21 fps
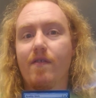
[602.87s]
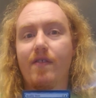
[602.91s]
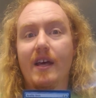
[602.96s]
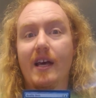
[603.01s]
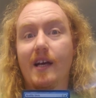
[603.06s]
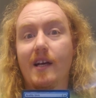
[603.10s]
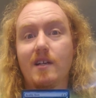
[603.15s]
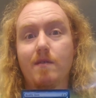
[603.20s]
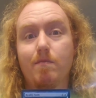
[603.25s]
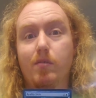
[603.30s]

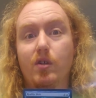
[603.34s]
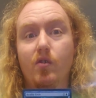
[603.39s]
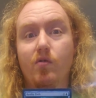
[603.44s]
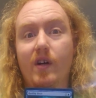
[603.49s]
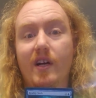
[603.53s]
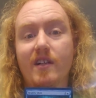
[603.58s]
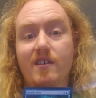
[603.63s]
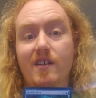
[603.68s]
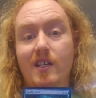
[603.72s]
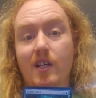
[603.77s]
thing because blue
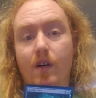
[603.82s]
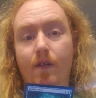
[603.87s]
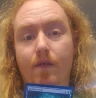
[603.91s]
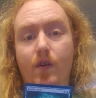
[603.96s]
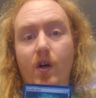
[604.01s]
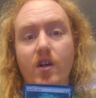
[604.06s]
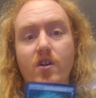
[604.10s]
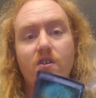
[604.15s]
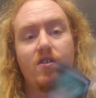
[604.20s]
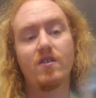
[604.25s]
gets to deal with
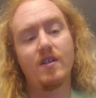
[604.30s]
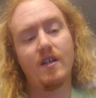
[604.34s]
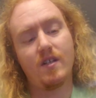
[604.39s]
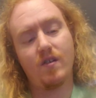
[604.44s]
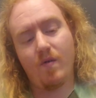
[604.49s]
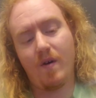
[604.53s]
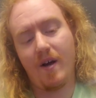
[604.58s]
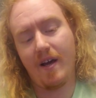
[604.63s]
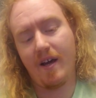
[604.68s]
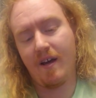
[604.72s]
creatures this
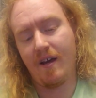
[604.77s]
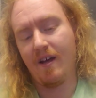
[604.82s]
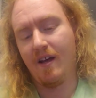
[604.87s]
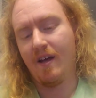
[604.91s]
way.